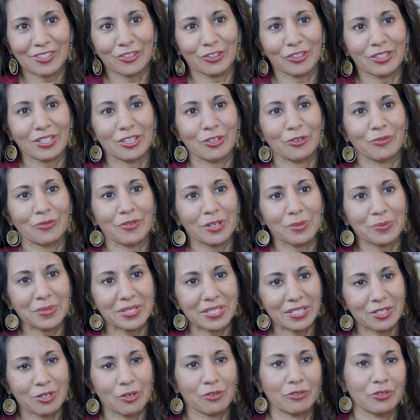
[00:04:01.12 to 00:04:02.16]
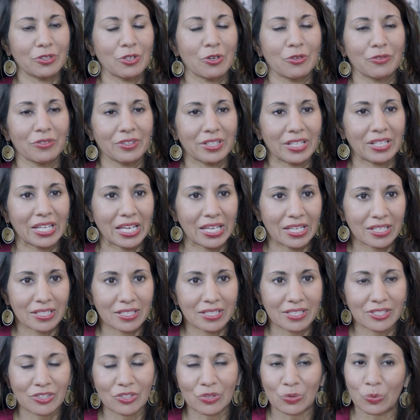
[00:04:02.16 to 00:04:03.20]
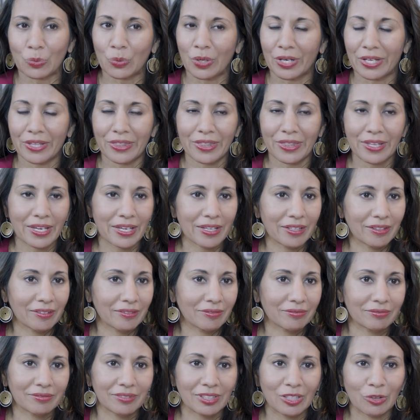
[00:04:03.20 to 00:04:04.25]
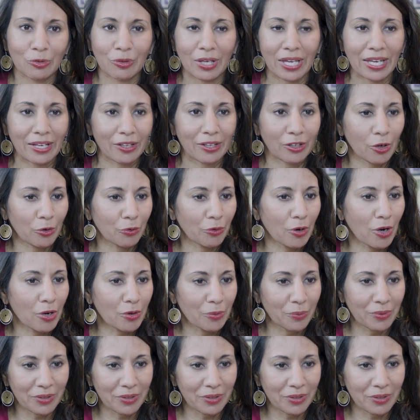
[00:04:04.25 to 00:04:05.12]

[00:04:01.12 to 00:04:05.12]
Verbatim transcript: You're going to hear vitamin D over and over again. It's just one that you can't go wrong